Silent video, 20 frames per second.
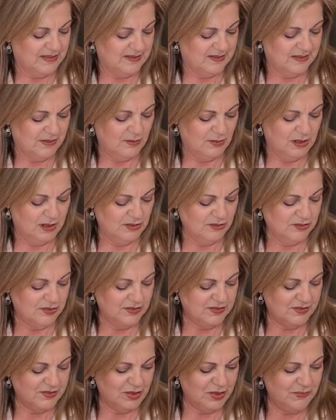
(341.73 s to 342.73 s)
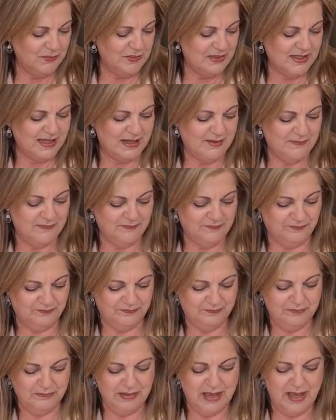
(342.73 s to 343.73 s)
so I'll just open up
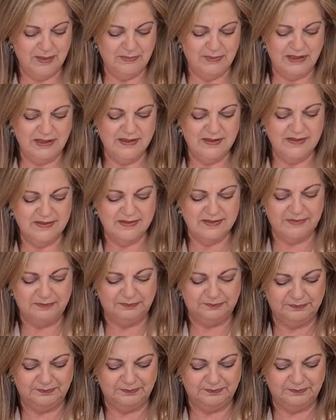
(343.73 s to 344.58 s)
Pamela's.